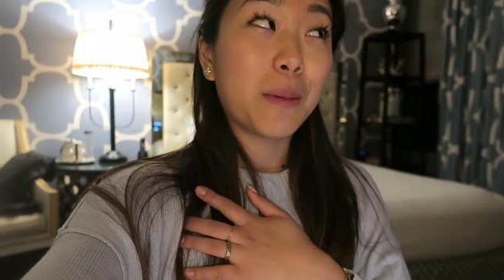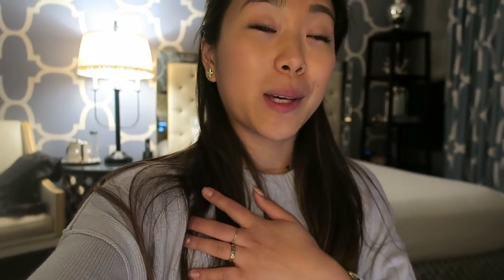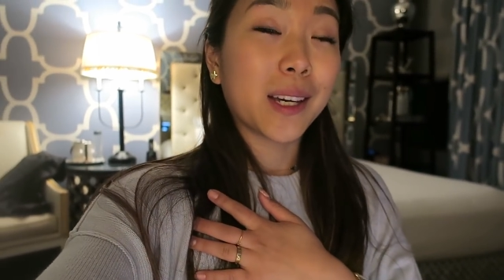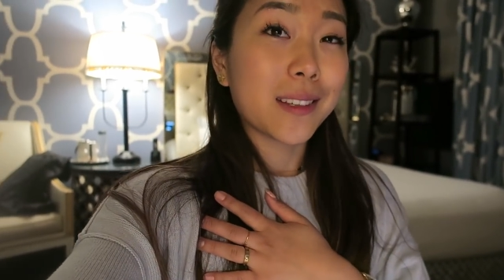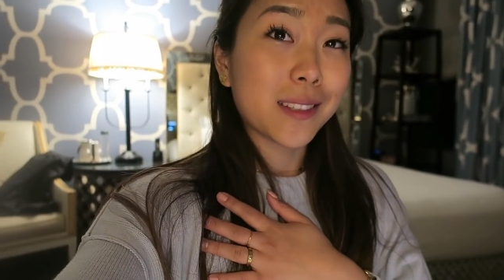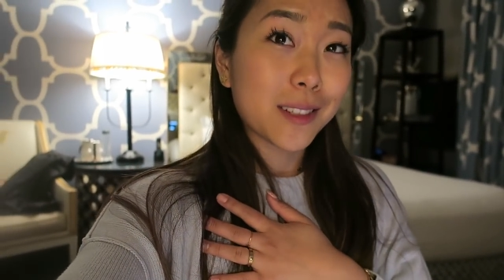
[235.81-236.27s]

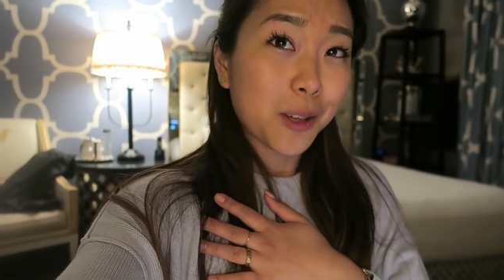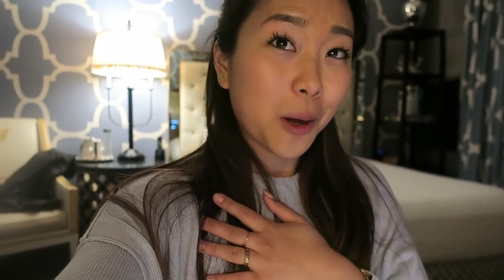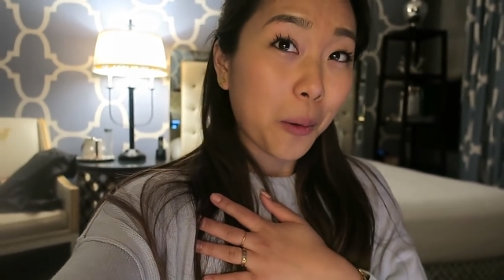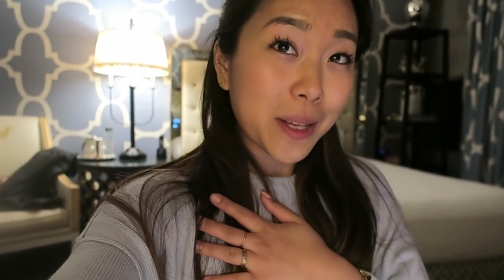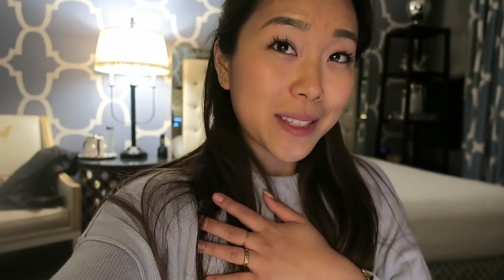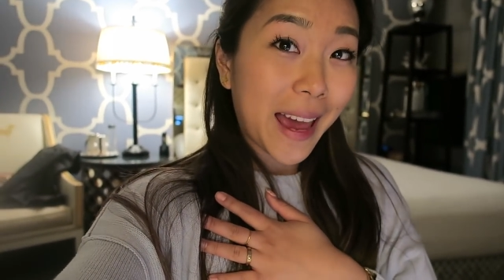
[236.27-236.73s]
because there's
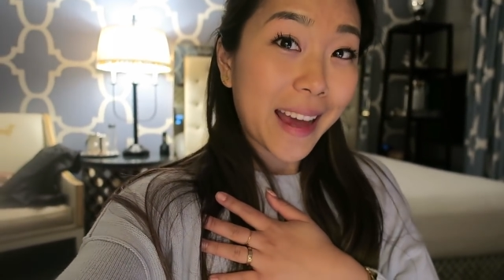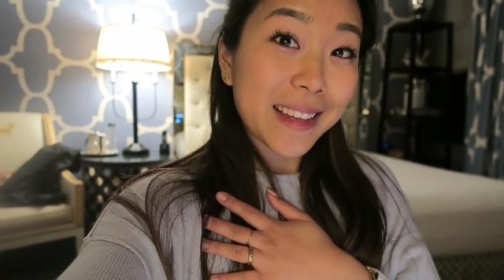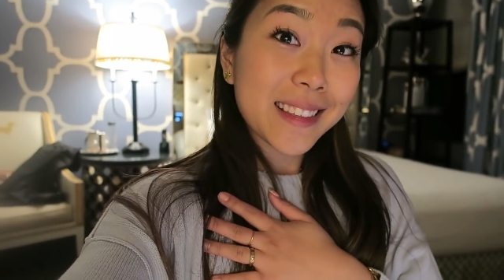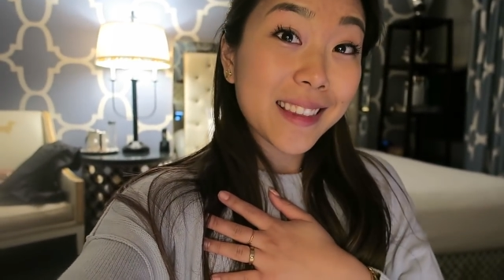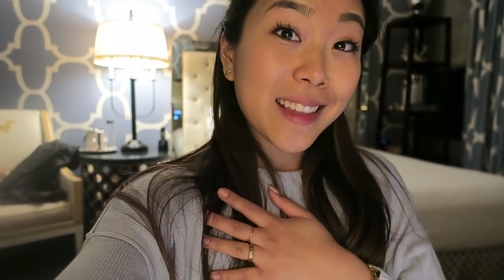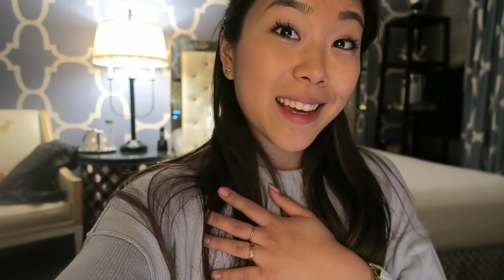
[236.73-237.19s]
always
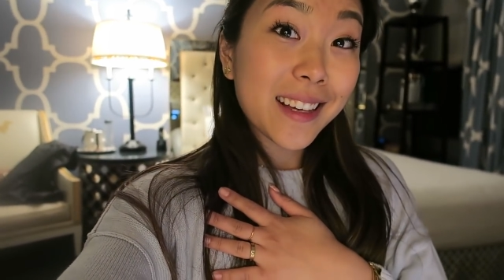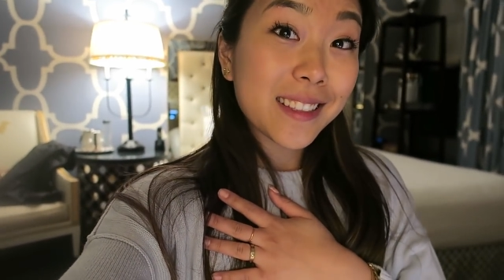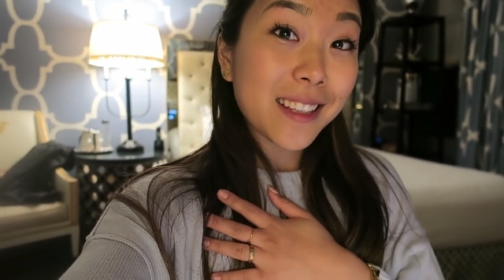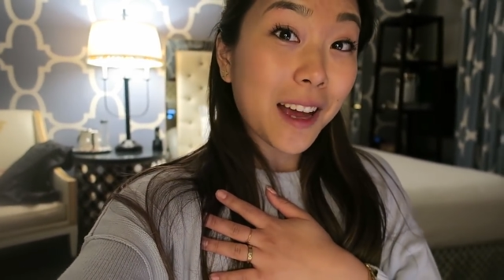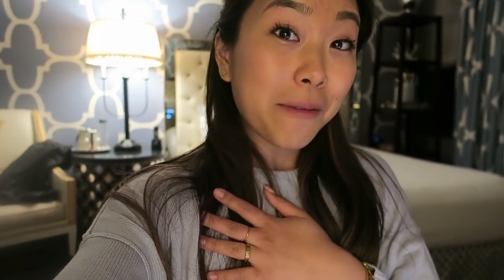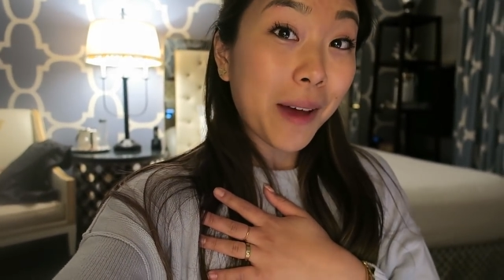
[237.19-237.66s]
eggs and
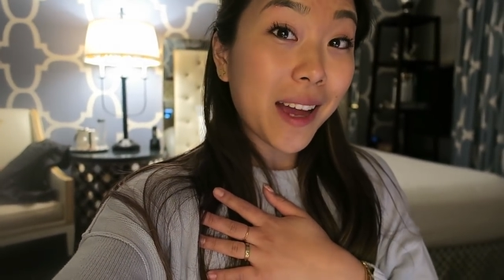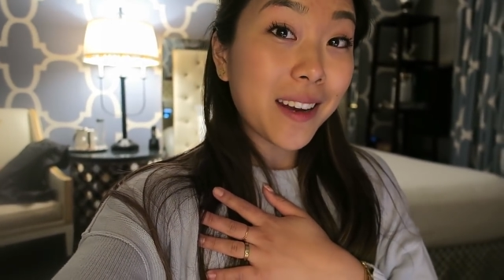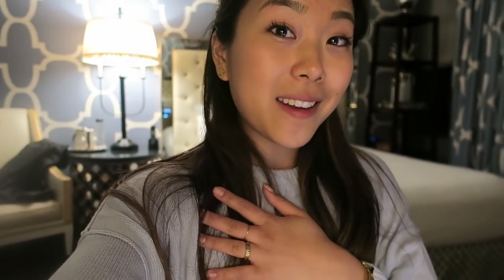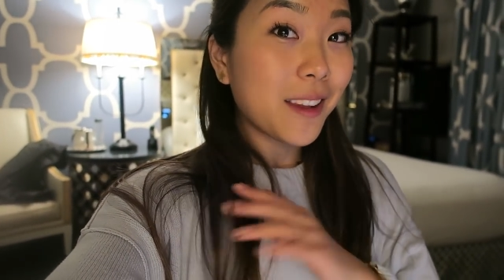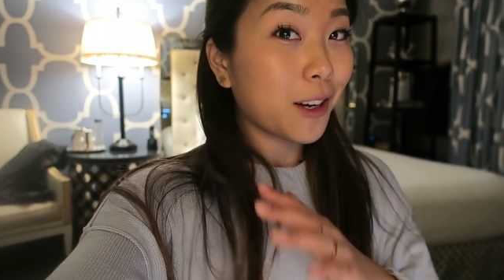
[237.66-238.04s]
things I find